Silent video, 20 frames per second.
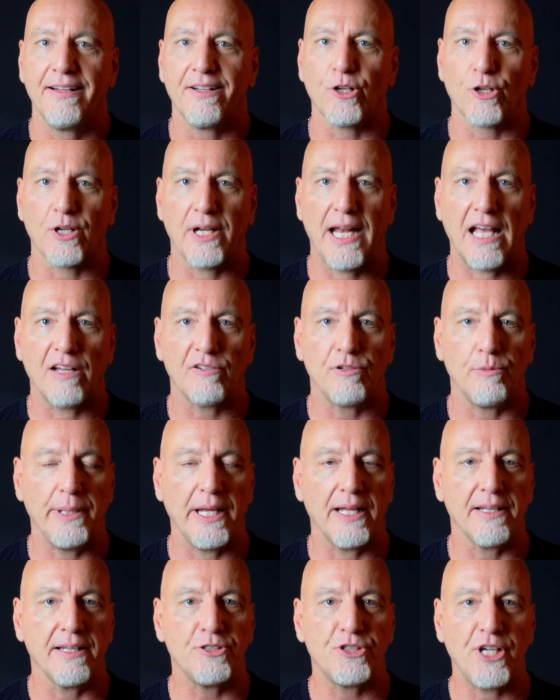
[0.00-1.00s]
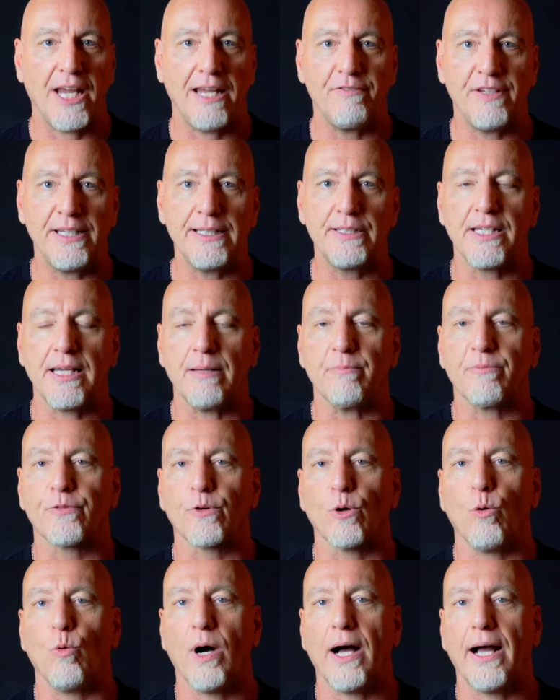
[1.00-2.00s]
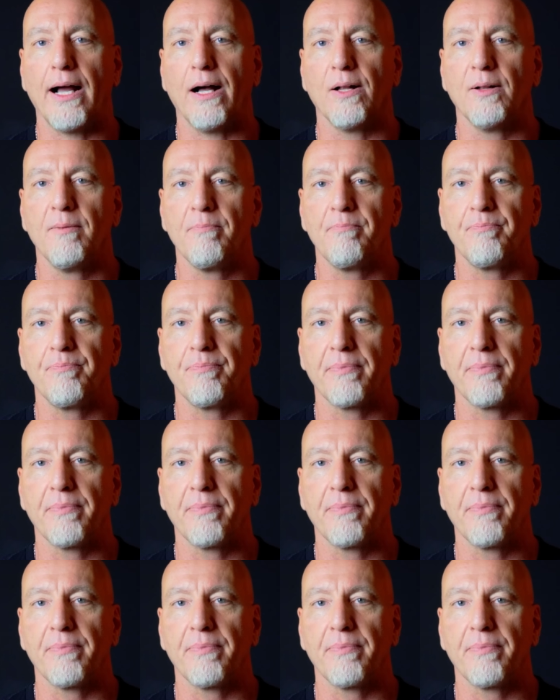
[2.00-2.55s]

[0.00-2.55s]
You're going to have to be on the JV team for a while.